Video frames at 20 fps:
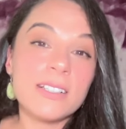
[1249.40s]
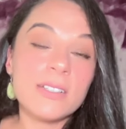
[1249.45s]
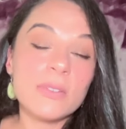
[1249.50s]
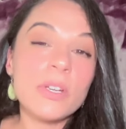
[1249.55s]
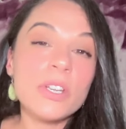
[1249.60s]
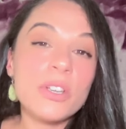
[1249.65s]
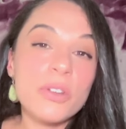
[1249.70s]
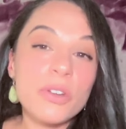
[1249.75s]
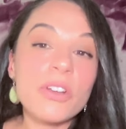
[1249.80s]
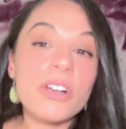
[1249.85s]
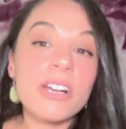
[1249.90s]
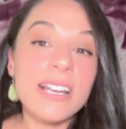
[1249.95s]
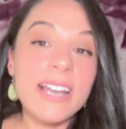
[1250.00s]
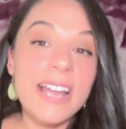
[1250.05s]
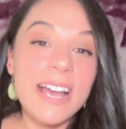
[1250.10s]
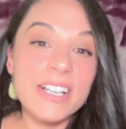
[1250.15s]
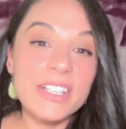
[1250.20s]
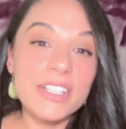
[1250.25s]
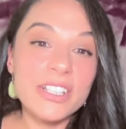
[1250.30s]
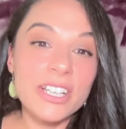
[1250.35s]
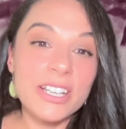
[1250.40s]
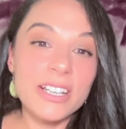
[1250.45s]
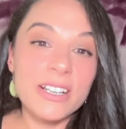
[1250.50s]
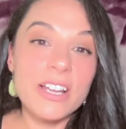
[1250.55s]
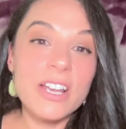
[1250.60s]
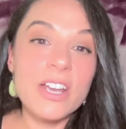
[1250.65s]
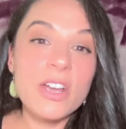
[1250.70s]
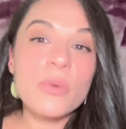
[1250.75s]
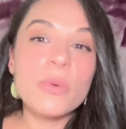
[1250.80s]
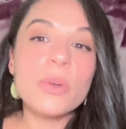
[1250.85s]
We know connection.
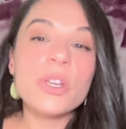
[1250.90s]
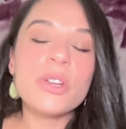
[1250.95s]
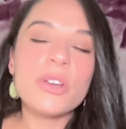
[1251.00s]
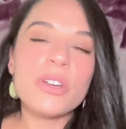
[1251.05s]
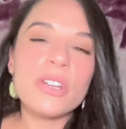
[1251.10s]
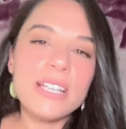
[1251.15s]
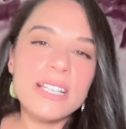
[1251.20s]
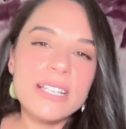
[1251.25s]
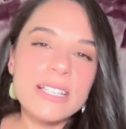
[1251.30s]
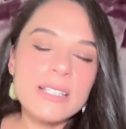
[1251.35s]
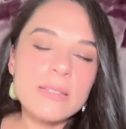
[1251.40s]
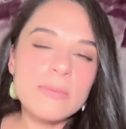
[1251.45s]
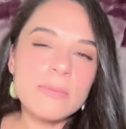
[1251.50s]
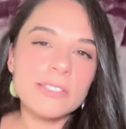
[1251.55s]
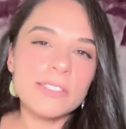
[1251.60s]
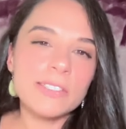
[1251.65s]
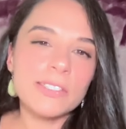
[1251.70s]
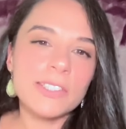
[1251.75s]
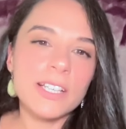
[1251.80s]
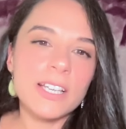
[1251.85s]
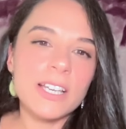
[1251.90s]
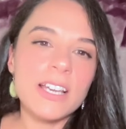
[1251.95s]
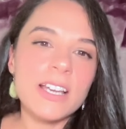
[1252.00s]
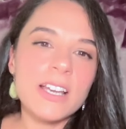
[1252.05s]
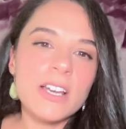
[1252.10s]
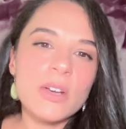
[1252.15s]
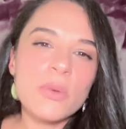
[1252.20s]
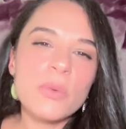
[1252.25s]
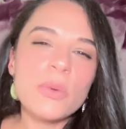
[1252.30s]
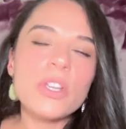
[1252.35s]
We know intimacy.
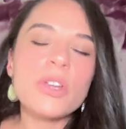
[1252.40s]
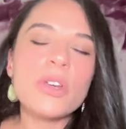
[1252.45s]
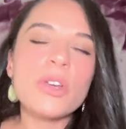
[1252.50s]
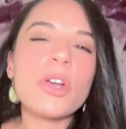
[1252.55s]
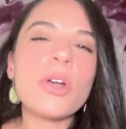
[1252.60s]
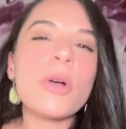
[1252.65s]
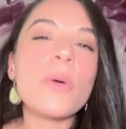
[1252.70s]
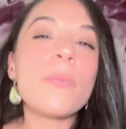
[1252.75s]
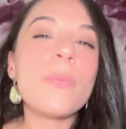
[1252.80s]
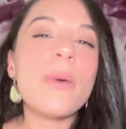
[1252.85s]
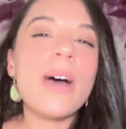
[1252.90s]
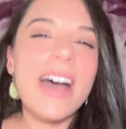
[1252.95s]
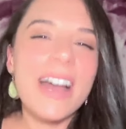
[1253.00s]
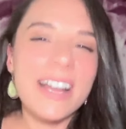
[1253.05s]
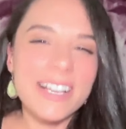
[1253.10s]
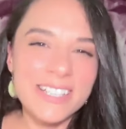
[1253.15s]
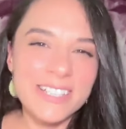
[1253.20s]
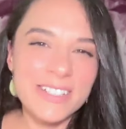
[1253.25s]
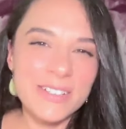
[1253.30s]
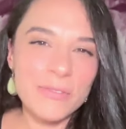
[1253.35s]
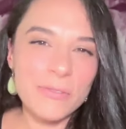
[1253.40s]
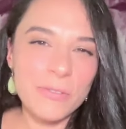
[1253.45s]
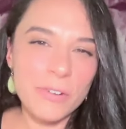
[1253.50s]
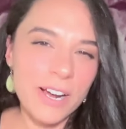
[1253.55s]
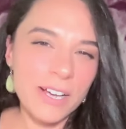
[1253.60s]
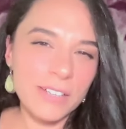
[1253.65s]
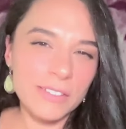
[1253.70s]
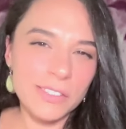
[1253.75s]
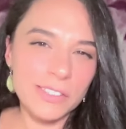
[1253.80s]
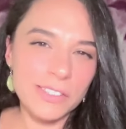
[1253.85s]
We know compassion for
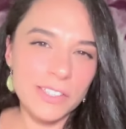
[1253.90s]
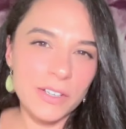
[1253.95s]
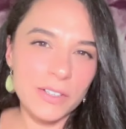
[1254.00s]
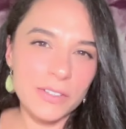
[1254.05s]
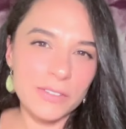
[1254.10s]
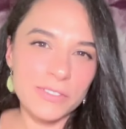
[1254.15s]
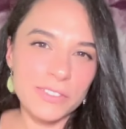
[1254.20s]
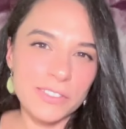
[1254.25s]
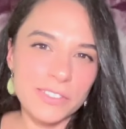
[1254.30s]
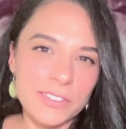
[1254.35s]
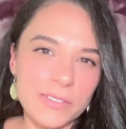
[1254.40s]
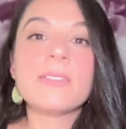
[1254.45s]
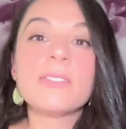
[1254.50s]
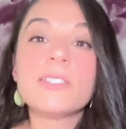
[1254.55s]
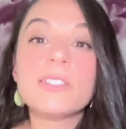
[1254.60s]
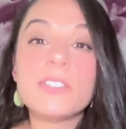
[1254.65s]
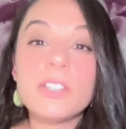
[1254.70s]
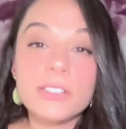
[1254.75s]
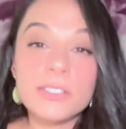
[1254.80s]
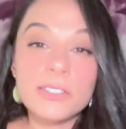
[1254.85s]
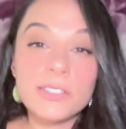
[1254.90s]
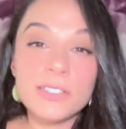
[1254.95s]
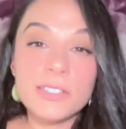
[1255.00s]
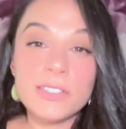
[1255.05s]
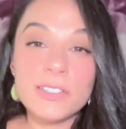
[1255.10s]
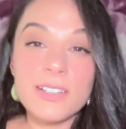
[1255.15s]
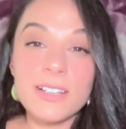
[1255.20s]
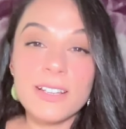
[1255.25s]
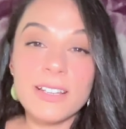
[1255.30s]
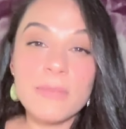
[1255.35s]
ourselves. So
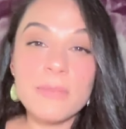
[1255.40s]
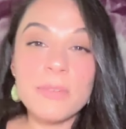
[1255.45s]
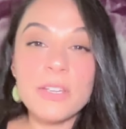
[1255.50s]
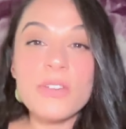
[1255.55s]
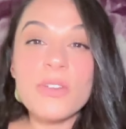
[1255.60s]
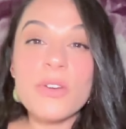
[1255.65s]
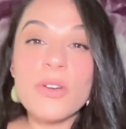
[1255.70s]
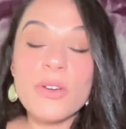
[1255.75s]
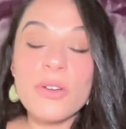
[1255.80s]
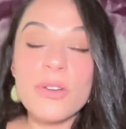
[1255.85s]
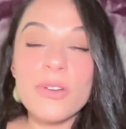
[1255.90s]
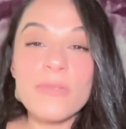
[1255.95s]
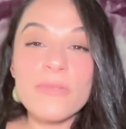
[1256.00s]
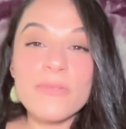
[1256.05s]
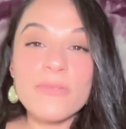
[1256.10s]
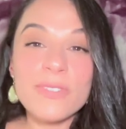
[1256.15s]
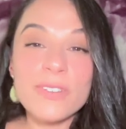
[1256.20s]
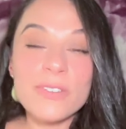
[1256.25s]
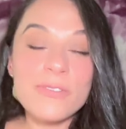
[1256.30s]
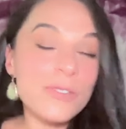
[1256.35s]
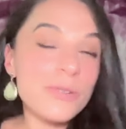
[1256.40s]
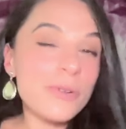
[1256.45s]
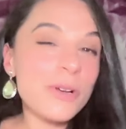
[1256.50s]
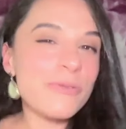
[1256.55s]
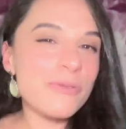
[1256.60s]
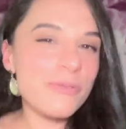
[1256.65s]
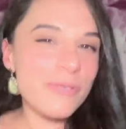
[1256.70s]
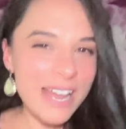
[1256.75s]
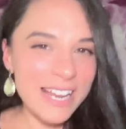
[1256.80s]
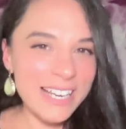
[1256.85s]
sister, let me know if you are
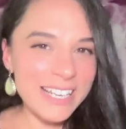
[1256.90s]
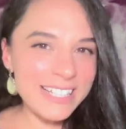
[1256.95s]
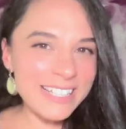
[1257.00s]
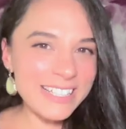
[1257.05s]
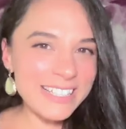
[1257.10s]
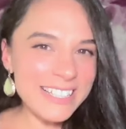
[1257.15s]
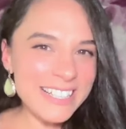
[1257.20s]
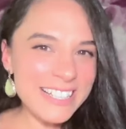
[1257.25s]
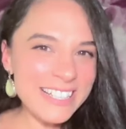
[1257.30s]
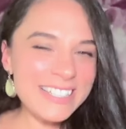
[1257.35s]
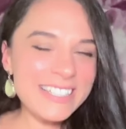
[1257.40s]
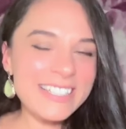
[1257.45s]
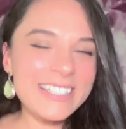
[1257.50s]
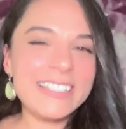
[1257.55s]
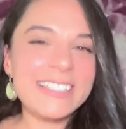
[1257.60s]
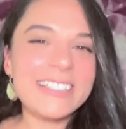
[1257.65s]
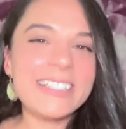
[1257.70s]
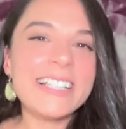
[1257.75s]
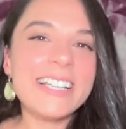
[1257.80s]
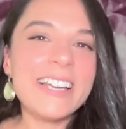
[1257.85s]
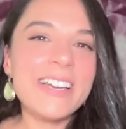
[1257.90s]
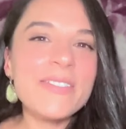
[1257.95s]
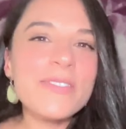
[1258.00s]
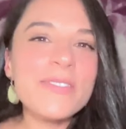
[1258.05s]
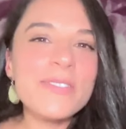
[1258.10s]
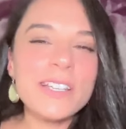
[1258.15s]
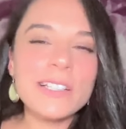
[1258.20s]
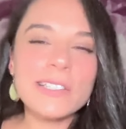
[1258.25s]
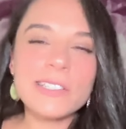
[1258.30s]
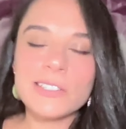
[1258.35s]
ready to
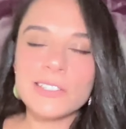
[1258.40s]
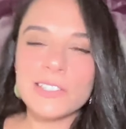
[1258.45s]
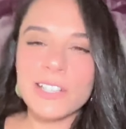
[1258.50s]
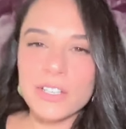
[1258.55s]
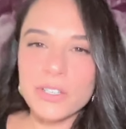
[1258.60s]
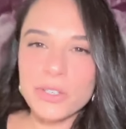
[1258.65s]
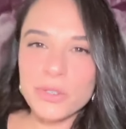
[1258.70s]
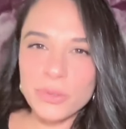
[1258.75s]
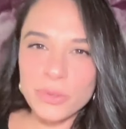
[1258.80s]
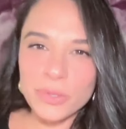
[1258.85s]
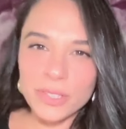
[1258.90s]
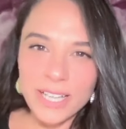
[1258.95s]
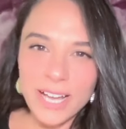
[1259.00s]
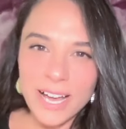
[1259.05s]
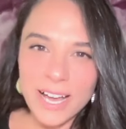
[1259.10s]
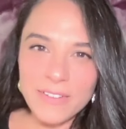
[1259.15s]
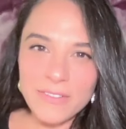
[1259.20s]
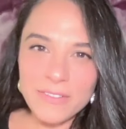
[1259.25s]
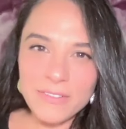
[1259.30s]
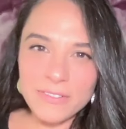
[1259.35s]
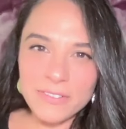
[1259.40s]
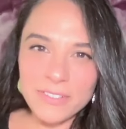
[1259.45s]
live this sensual life.